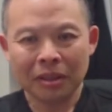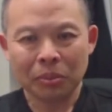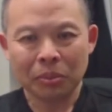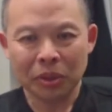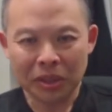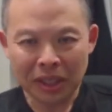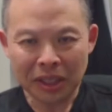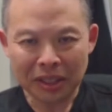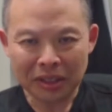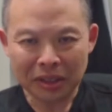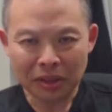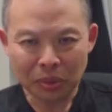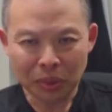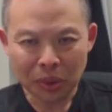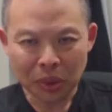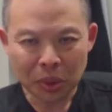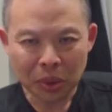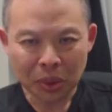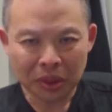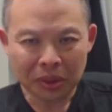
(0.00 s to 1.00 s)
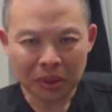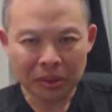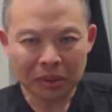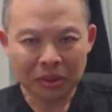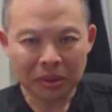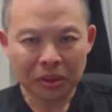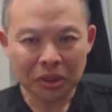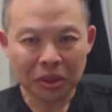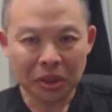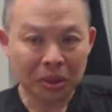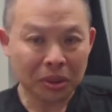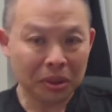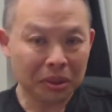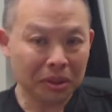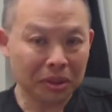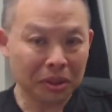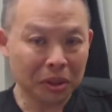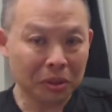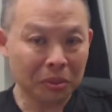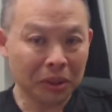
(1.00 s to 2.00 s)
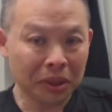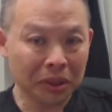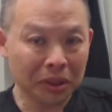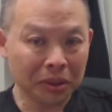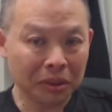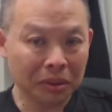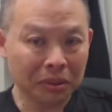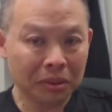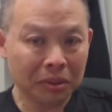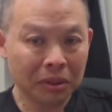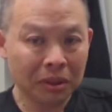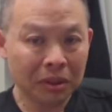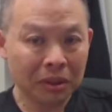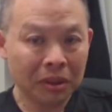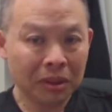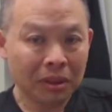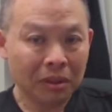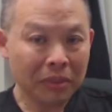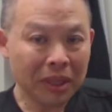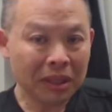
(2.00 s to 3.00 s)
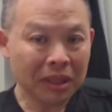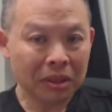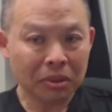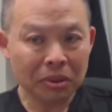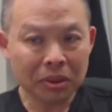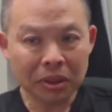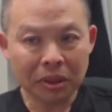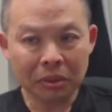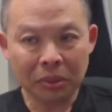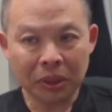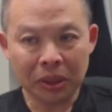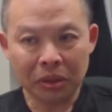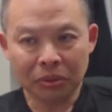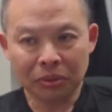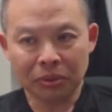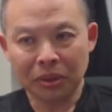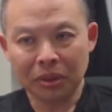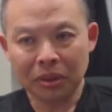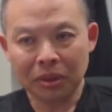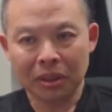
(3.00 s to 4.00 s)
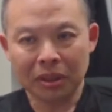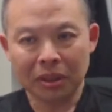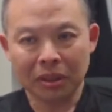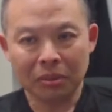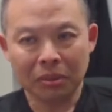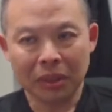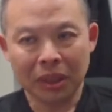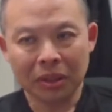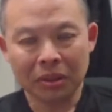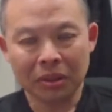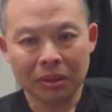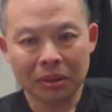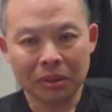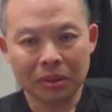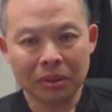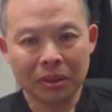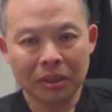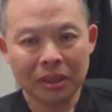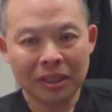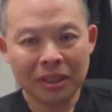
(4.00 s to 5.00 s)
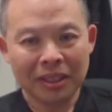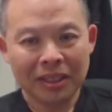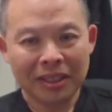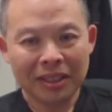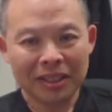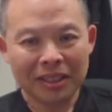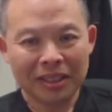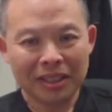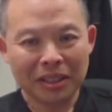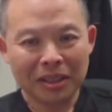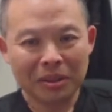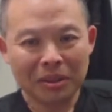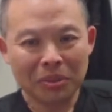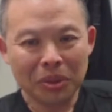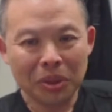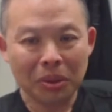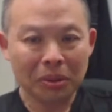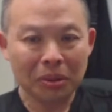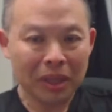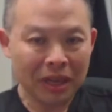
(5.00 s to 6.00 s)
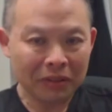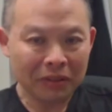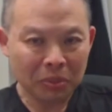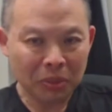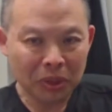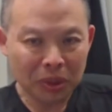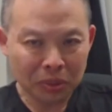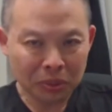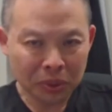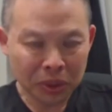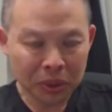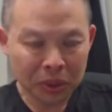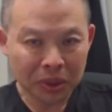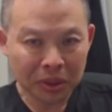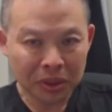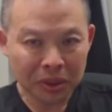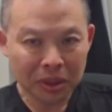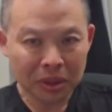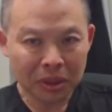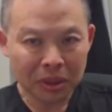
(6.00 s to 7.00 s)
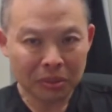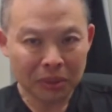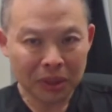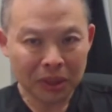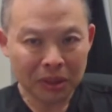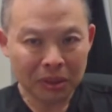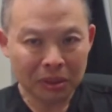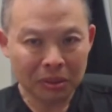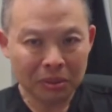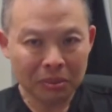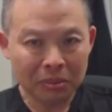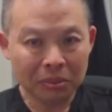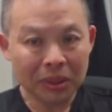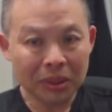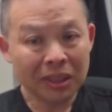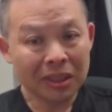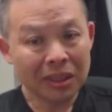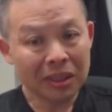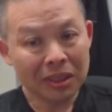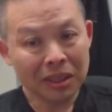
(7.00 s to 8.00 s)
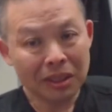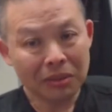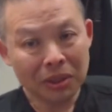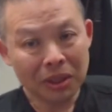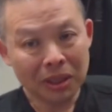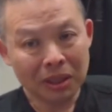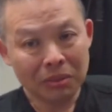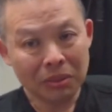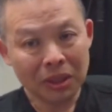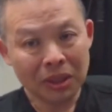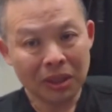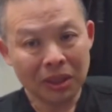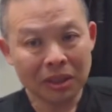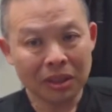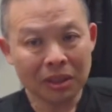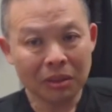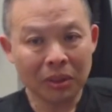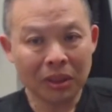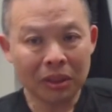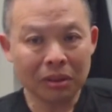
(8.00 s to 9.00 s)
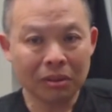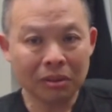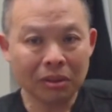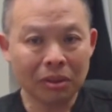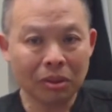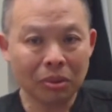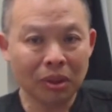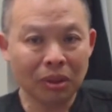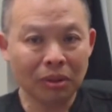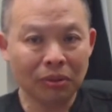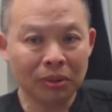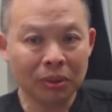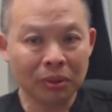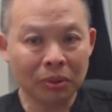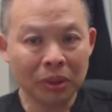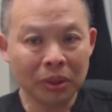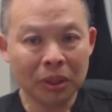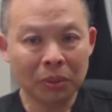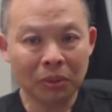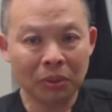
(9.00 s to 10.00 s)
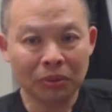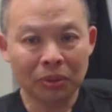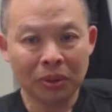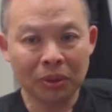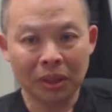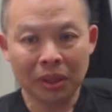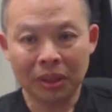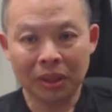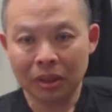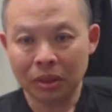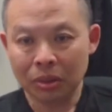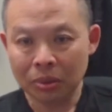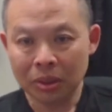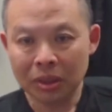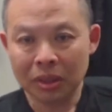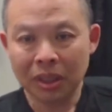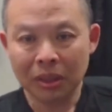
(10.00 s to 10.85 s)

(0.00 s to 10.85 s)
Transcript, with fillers: present in withdrawal to start on Suboxone. Methadone's a little bit different. Uh, methadone, um, you don't have to be in withdrawal to start methadone, but at the same time, it takes about three to four weeks before you can get to a